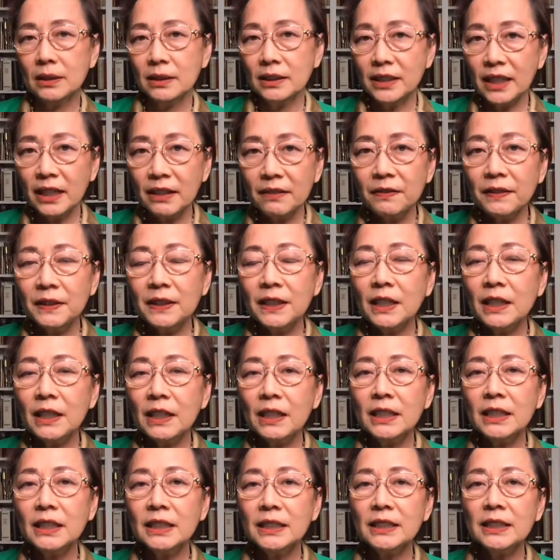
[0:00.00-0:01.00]

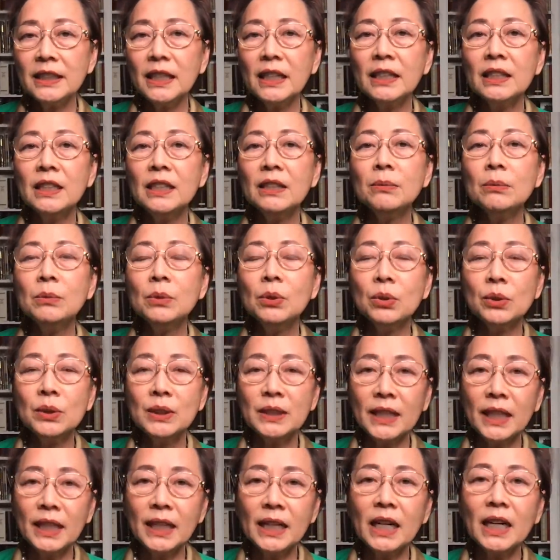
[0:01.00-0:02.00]
definitely send them to
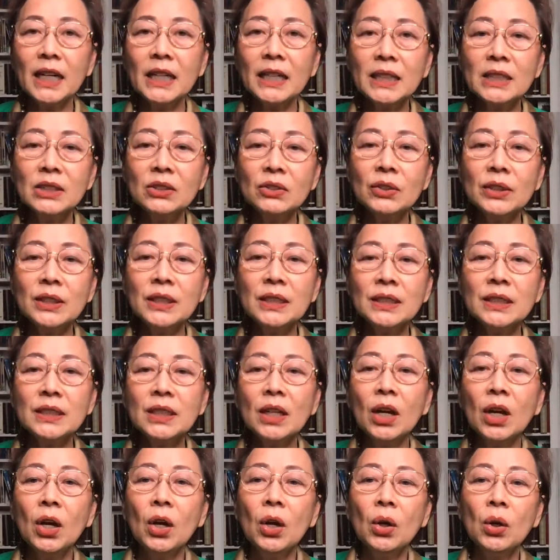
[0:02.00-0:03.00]
psychiatrists
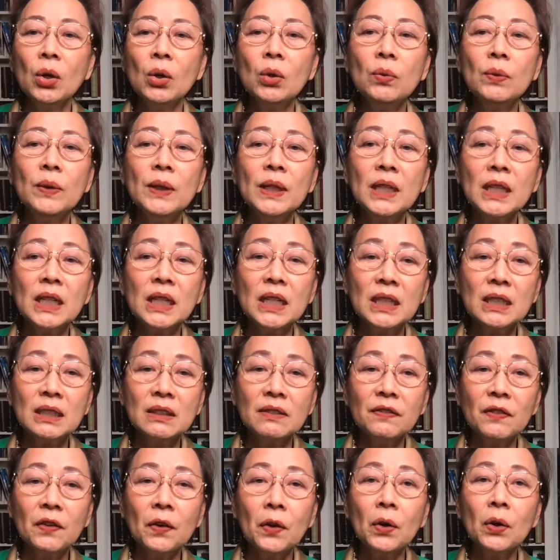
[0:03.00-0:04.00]
who will
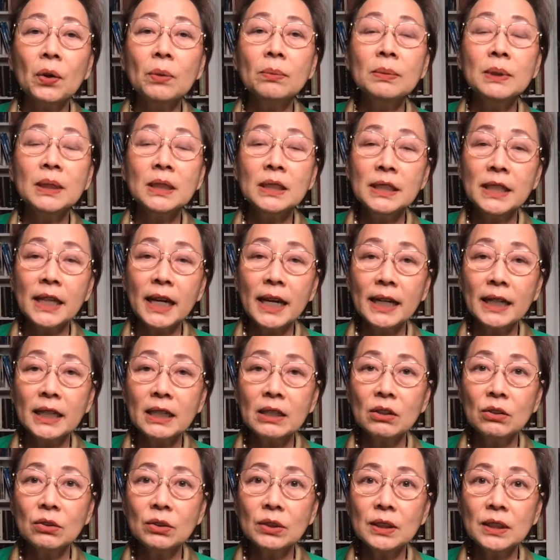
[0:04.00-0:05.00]
confirm the
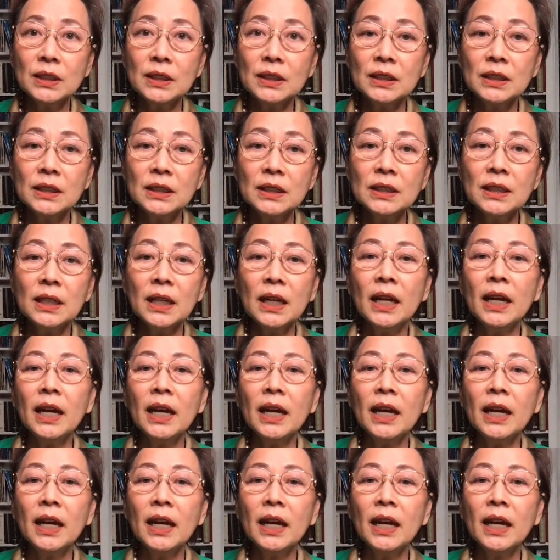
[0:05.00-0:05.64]
diagnosis